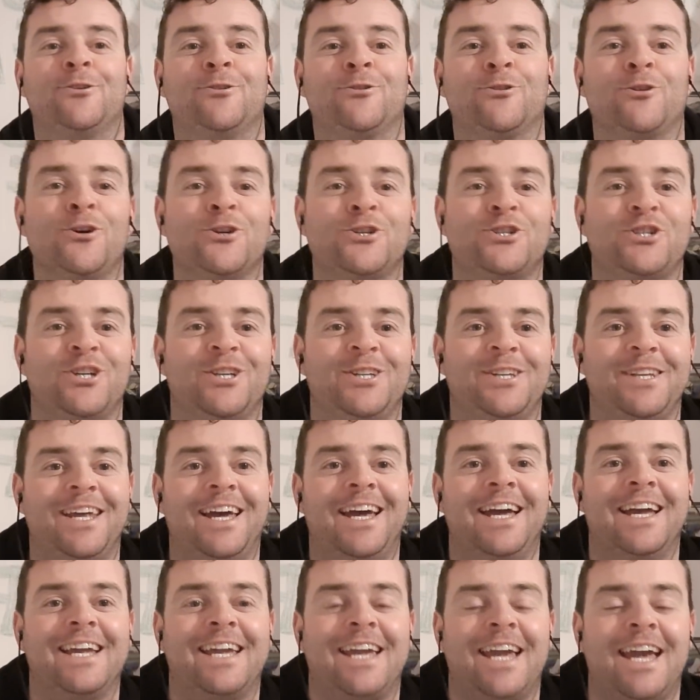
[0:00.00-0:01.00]
Crushing
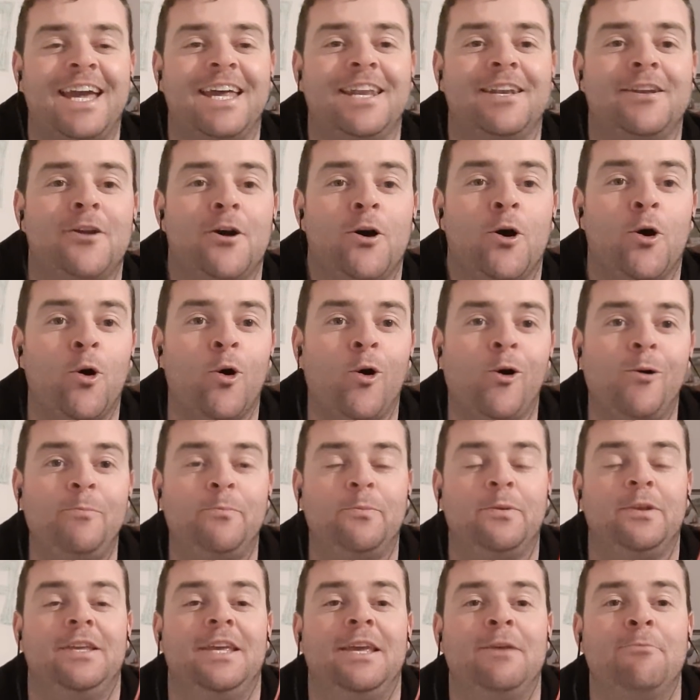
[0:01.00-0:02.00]
again.
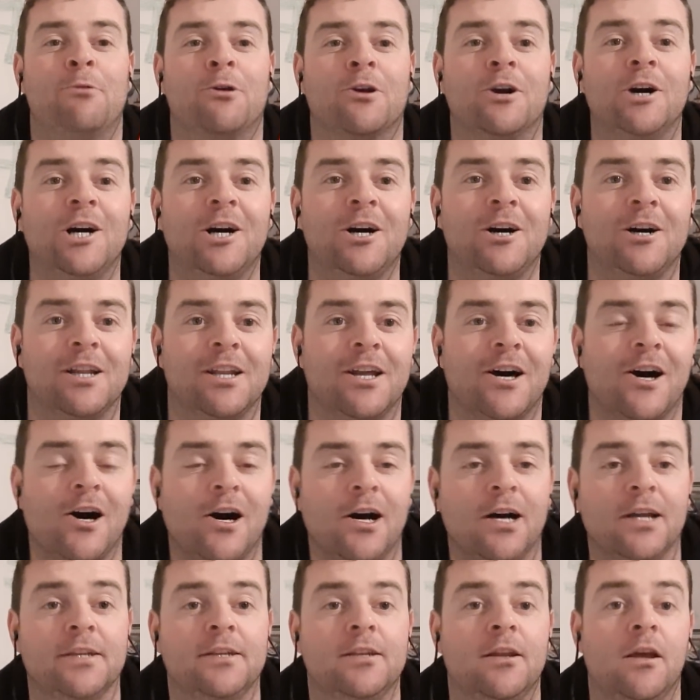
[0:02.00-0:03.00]
Hope you were all
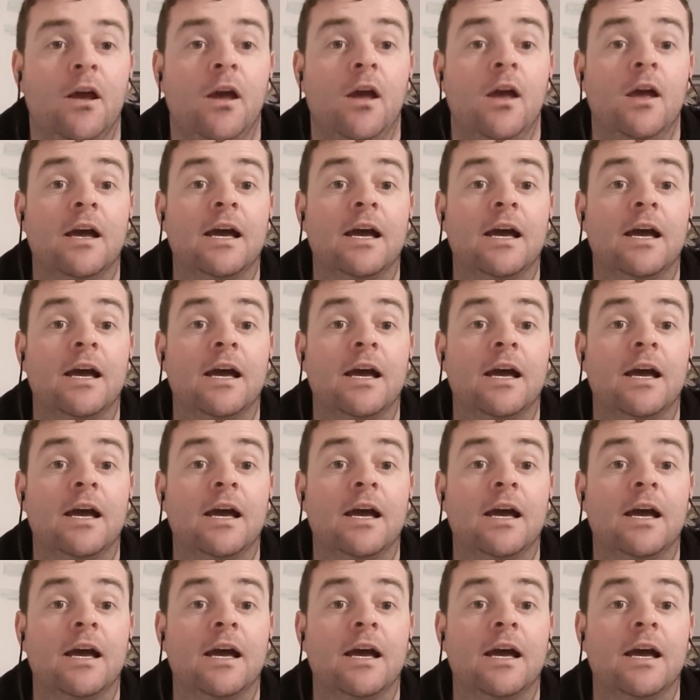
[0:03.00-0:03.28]
on